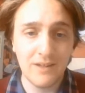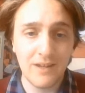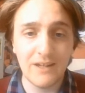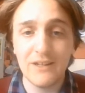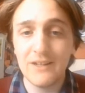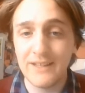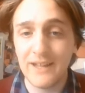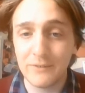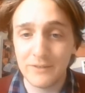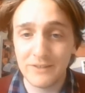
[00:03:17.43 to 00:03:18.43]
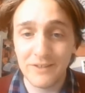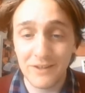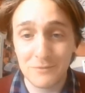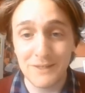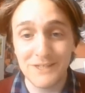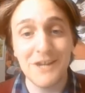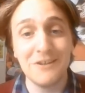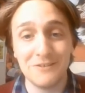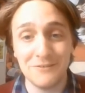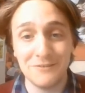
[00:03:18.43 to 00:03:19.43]
and learning how to tuck my
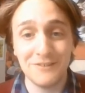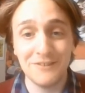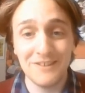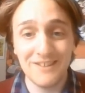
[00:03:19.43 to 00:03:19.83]
genitals.